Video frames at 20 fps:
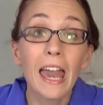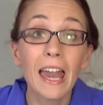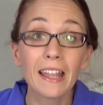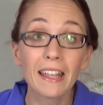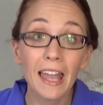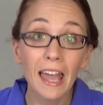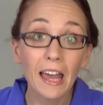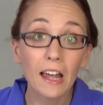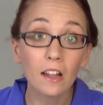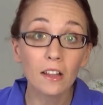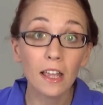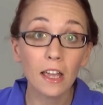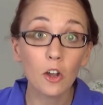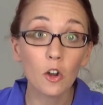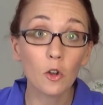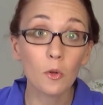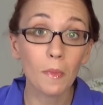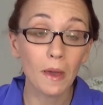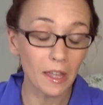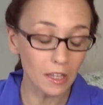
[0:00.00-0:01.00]
and held out
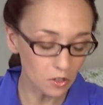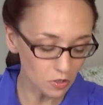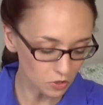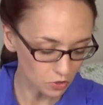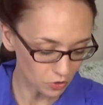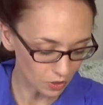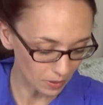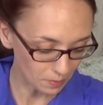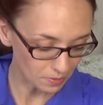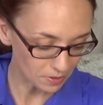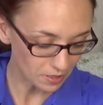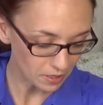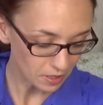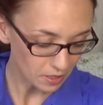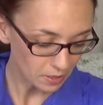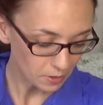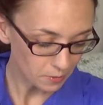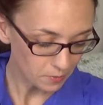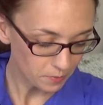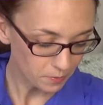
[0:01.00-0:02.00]
her manuscript.
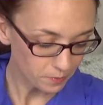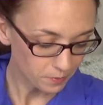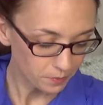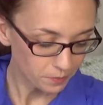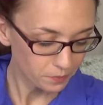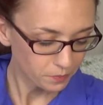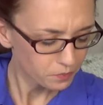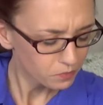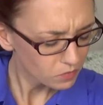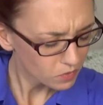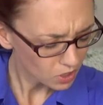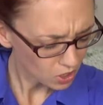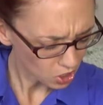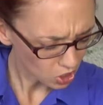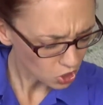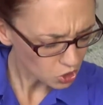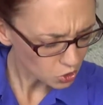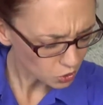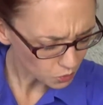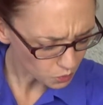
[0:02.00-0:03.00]
"Your